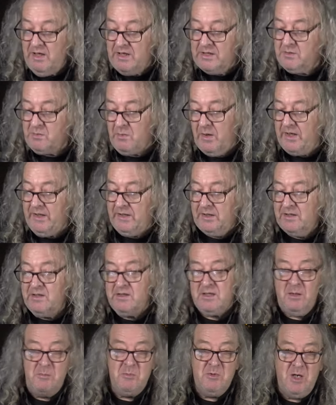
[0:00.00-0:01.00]
this week, and
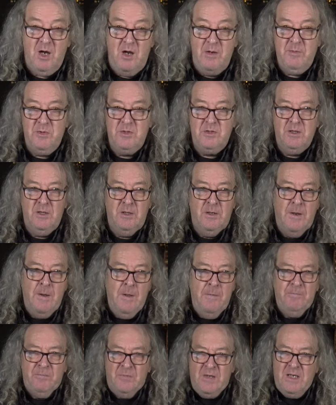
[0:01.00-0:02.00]
sometimes
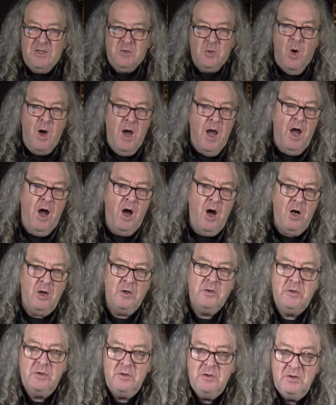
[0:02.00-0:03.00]
it's quite
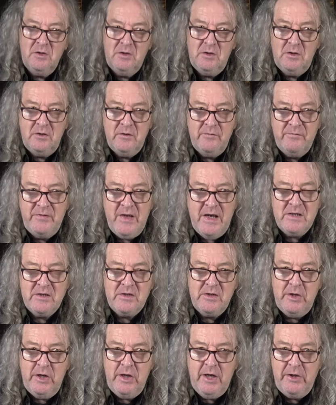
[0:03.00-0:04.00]
hard. This,
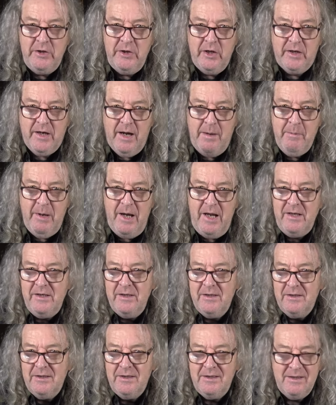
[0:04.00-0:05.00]
you know, you come
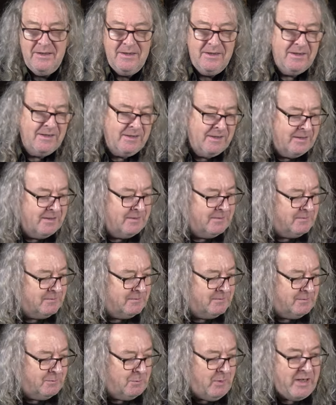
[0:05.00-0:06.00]
in
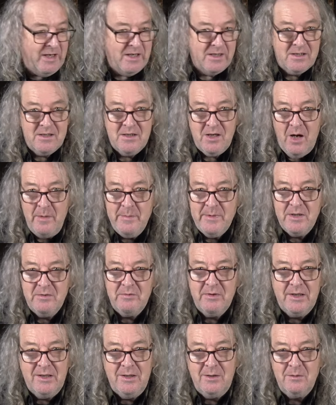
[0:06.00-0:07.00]
when it's time to
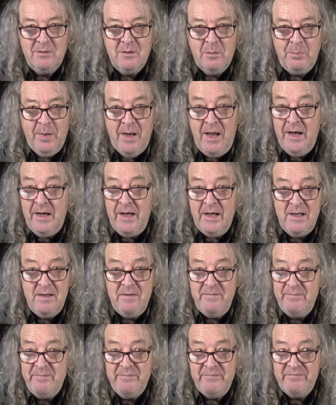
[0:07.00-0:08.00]
record the
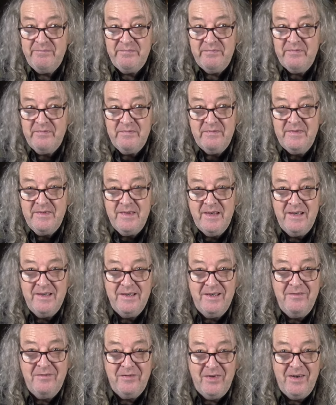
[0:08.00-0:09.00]
playing,
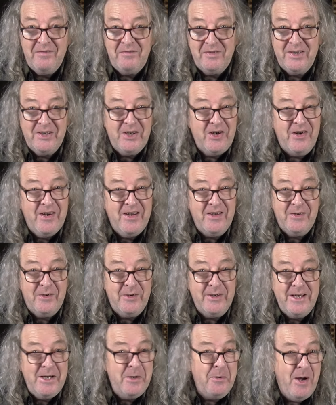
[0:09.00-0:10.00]
you've either got it
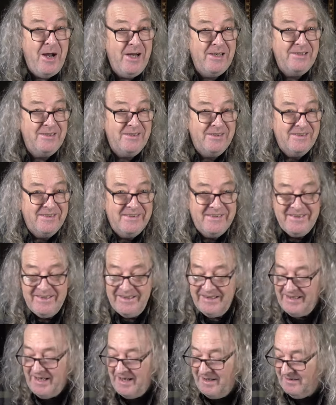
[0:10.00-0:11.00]
or you ain't.
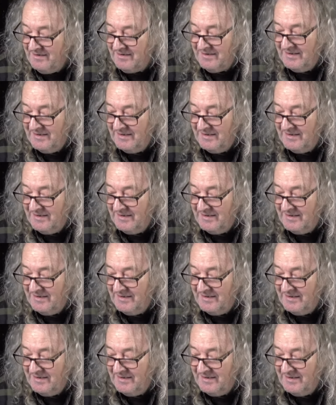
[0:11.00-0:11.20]
You know,